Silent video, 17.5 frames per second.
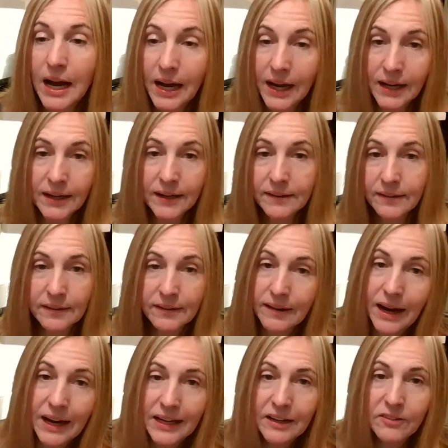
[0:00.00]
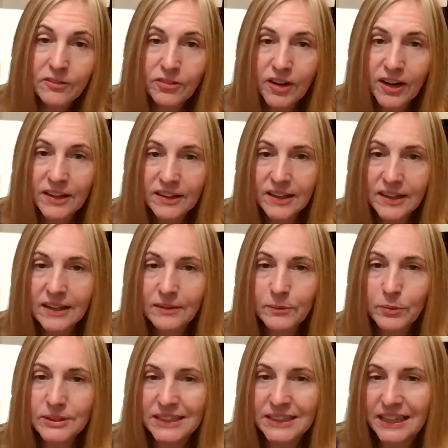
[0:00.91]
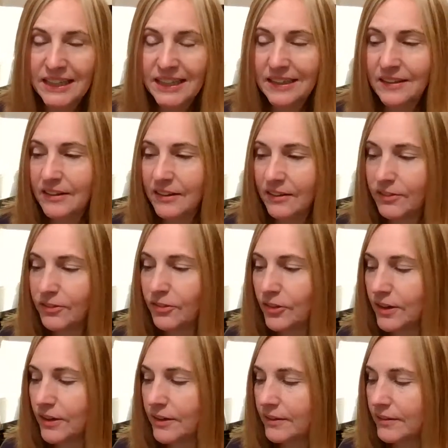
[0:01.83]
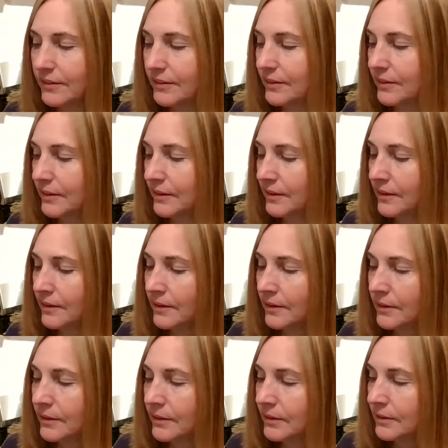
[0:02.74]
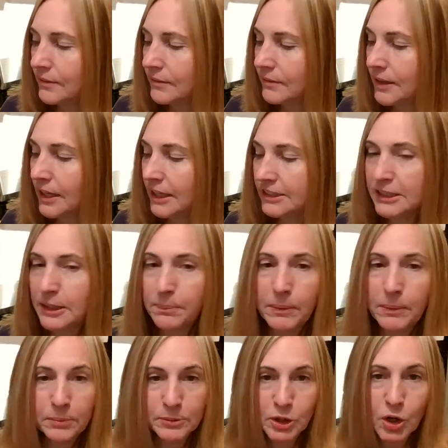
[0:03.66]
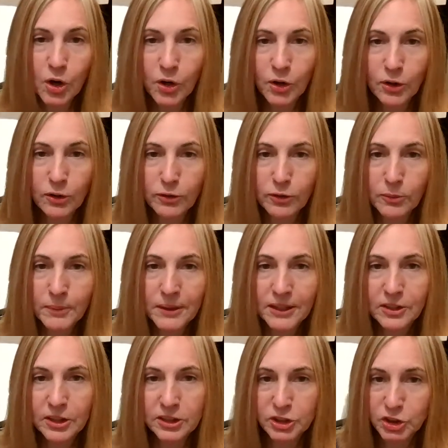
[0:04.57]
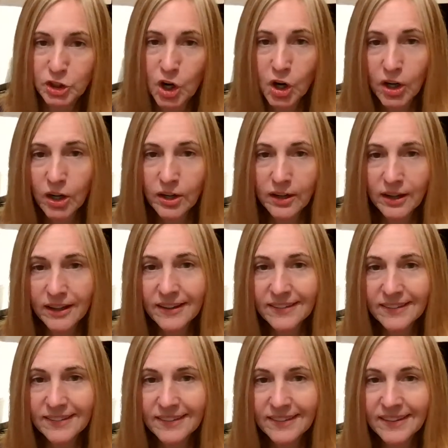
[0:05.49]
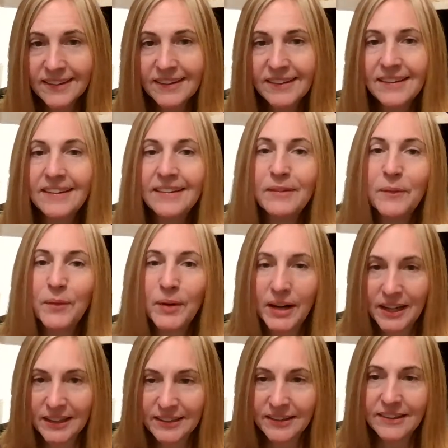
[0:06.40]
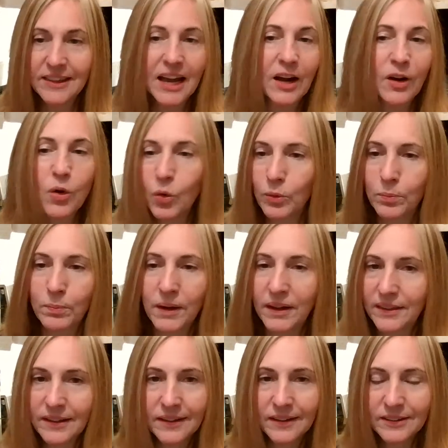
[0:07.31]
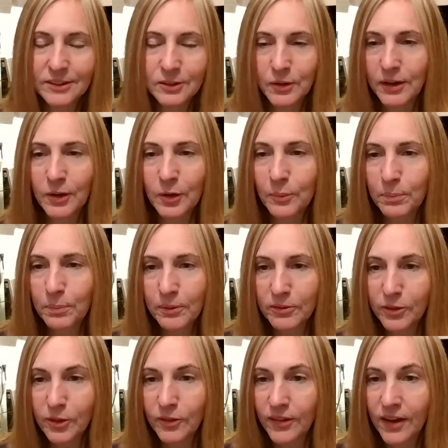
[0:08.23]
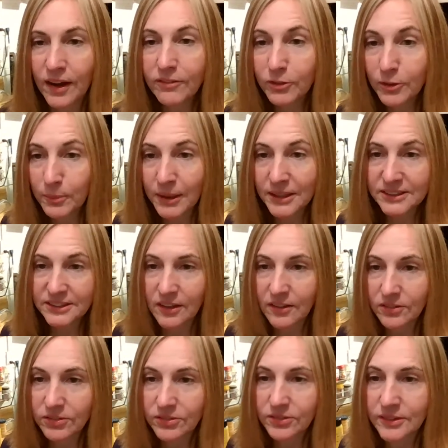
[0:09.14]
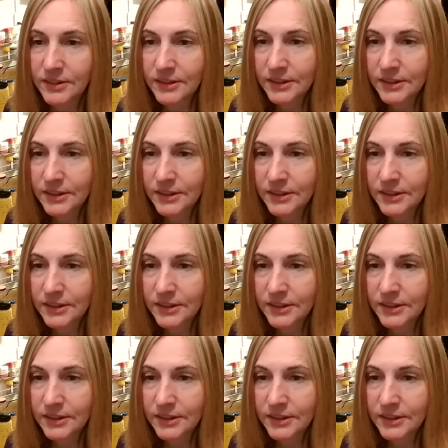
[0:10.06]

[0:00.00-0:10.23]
I didn't find that it was any different, except it was harder for me to jar it when I did that cold method. So I don't prefer that for myself.